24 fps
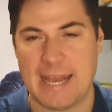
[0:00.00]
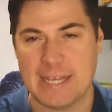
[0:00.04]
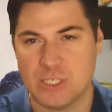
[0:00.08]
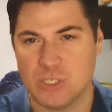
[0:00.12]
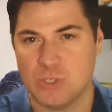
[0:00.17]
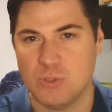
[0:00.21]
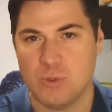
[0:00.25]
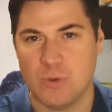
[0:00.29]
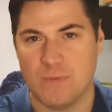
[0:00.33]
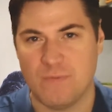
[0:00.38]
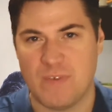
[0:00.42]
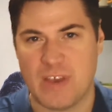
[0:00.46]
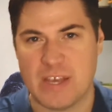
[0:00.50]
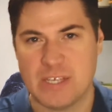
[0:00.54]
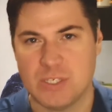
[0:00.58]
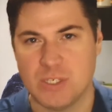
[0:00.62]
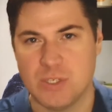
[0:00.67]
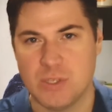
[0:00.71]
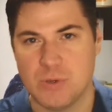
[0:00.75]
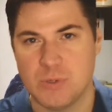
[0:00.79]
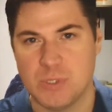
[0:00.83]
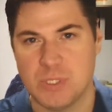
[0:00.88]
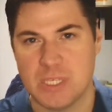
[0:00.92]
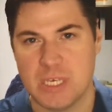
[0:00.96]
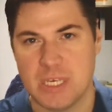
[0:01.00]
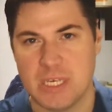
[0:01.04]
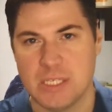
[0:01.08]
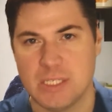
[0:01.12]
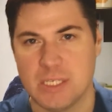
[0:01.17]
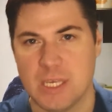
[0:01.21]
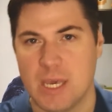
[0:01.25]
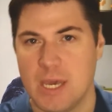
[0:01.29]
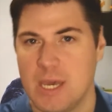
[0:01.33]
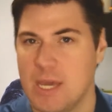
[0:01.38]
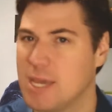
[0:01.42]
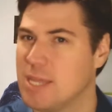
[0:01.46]
It asks you to invest in those
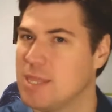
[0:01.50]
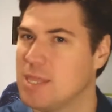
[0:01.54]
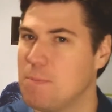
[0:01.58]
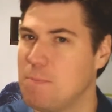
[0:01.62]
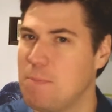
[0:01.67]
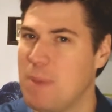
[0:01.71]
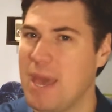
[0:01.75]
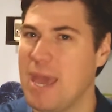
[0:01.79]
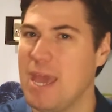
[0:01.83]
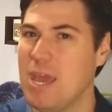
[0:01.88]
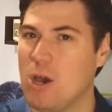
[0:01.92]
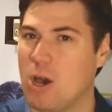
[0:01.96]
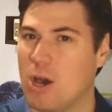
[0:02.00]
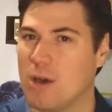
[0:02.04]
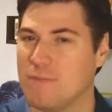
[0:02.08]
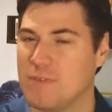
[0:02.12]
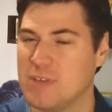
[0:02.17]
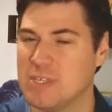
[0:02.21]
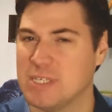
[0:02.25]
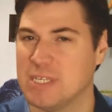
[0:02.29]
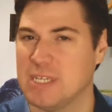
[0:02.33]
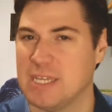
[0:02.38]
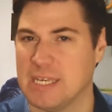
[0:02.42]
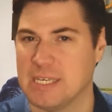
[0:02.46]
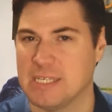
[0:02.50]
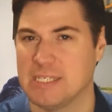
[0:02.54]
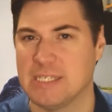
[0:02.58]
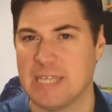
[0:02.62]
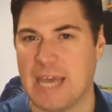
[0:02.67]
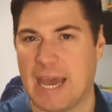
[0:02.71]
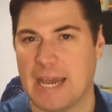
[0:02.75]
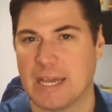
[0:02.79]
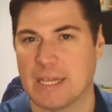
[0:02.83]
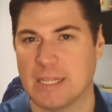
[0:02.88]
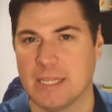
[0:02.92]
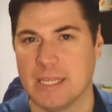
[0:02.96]
things, and the payoff isn't
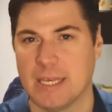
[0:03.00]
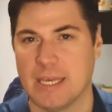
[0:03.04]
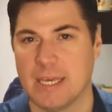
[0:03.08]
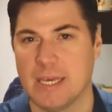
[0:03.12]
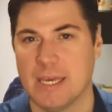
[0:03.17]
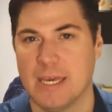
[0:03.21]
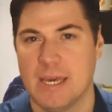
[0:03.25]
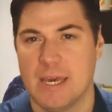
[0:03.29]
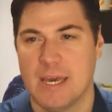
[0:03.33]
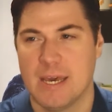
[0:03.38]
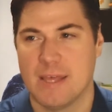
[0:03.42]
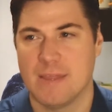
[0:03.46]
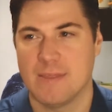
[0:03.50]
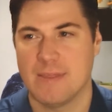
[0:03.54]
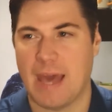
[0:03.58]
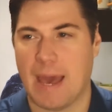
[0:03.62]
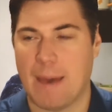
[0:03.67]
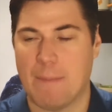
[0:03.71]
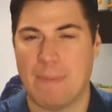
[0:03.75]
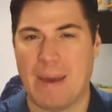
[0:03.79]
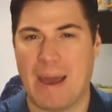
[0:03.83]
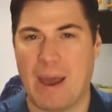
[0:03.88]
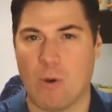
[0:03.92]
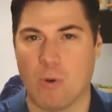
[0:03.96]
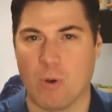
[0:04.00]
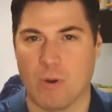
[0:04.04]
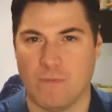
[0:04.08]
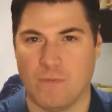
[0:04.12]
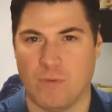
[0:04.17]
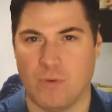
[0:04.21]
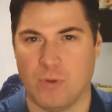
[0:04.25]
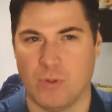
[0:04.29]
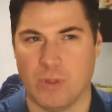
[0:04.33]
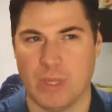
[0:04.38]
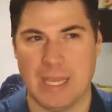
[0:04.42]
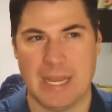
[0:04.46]
exactly that
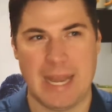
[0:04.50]
powerful,